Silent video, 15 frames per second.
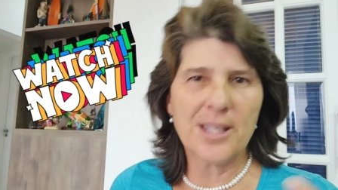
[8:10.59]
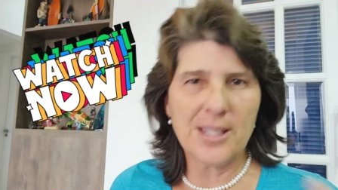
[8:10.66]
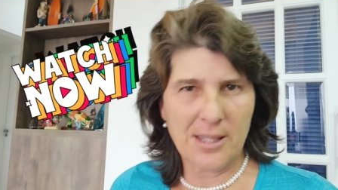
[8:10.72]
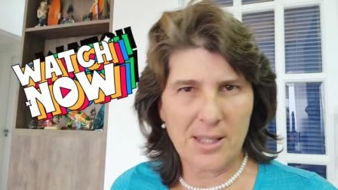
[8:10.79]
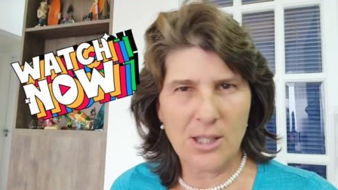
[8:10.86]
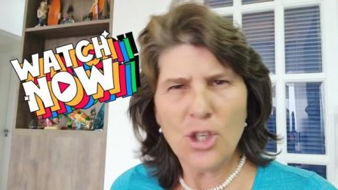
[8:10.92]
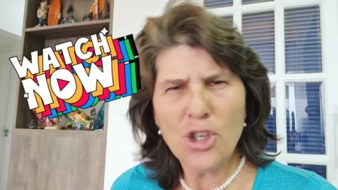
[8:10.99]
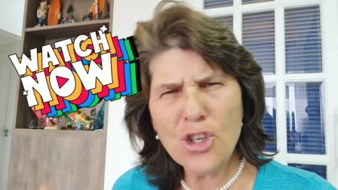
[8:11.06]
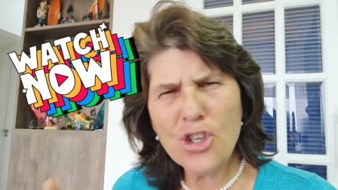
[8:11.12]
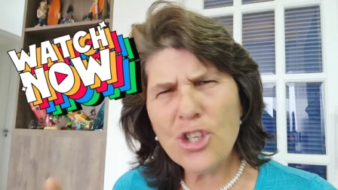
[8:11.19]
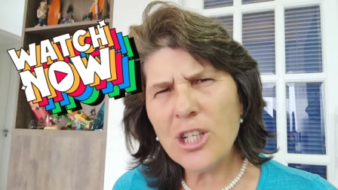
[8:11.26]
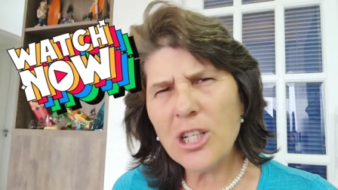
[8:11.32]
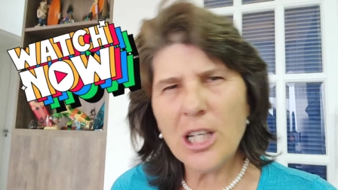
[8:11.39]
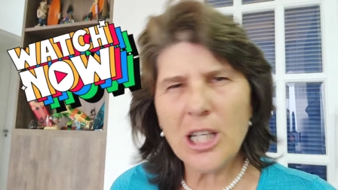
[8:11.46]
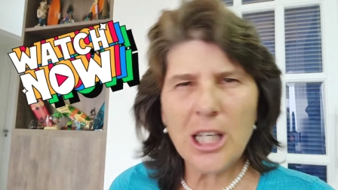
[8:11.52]
This
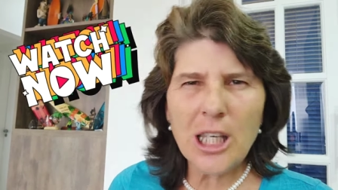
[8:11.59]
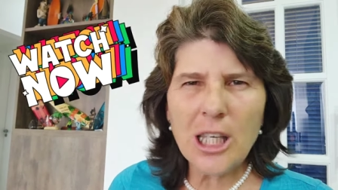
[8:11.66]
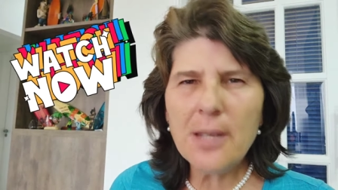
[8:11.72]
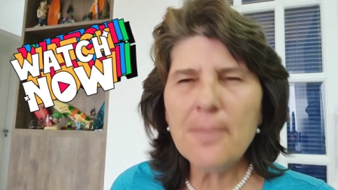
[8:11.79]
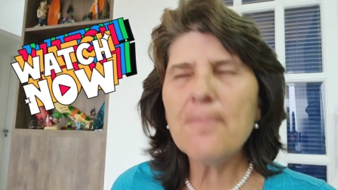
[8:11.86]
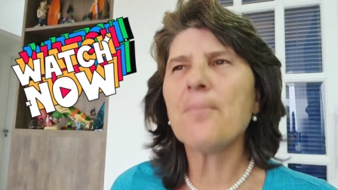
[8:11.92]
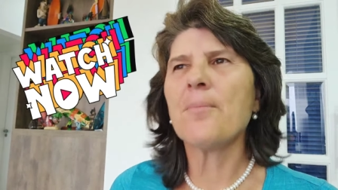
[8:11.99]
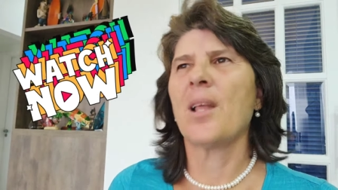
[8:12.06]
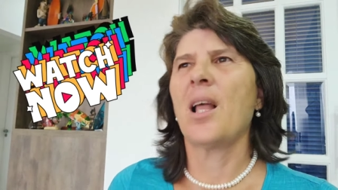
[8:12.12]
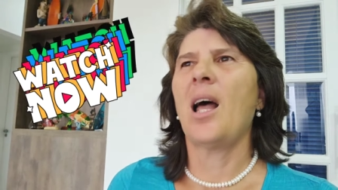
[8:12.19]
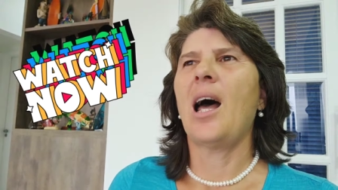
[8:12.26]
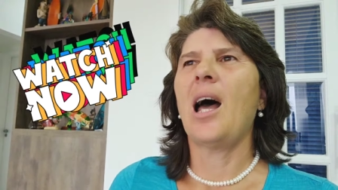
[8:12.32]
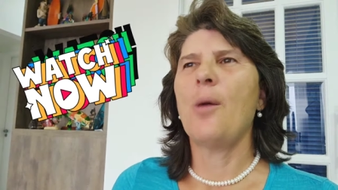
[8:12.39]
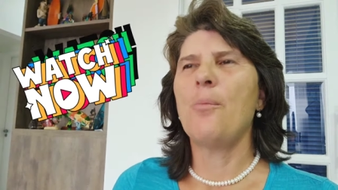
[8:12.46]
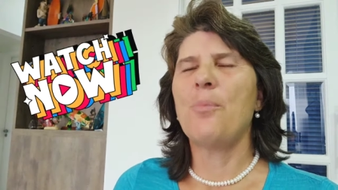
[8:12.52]
usually
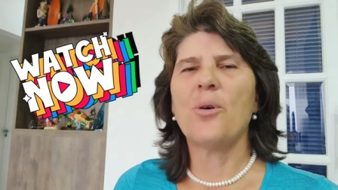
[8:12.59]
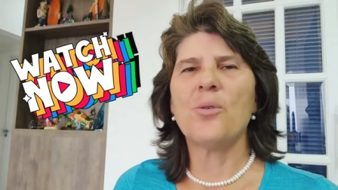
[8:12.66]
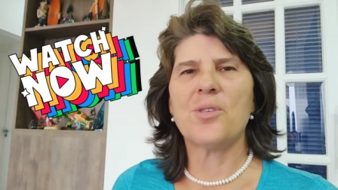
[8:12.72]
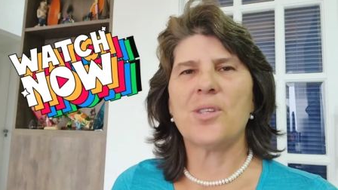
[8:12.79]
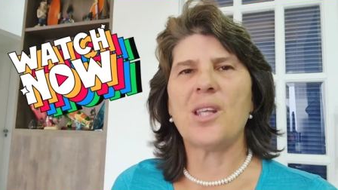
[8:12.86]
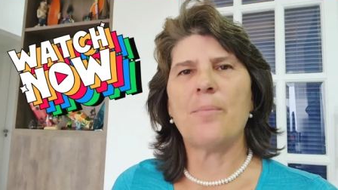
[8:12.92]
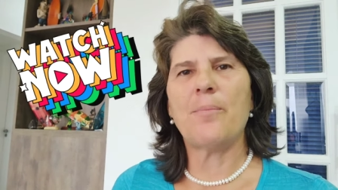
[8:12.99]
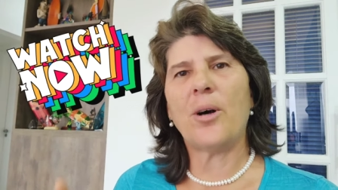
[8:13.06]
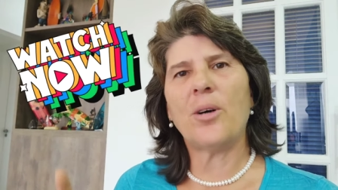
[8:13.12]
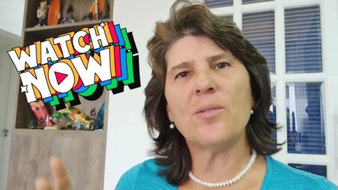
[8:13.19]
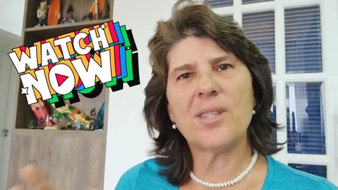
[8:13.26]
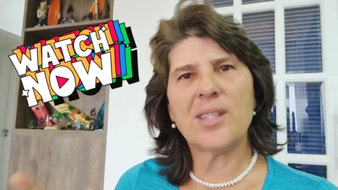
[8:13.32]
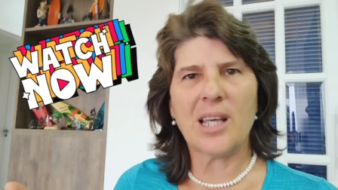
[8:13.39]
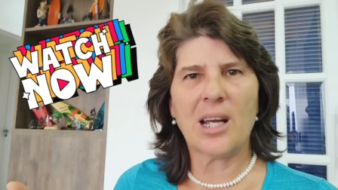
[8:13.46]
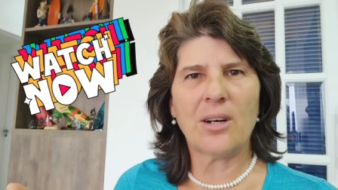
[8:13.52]
I post them
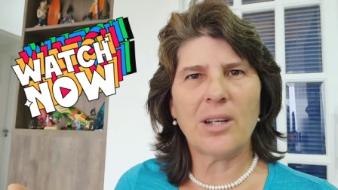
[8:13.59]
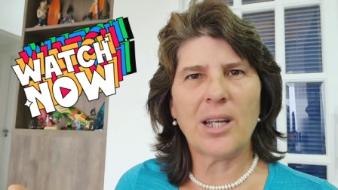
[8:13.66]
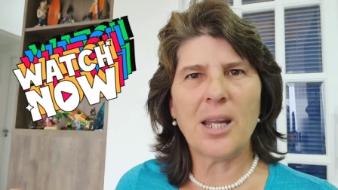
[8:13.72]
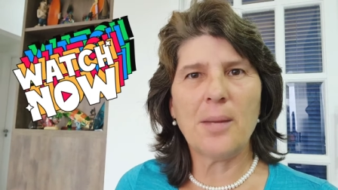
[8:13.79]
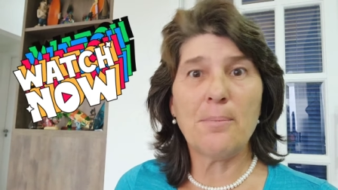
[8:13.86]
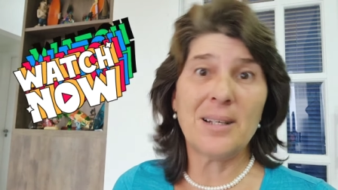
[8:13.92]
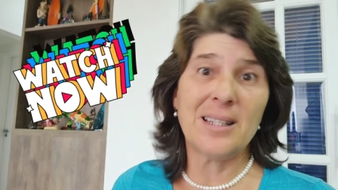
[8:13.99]
on Saturday,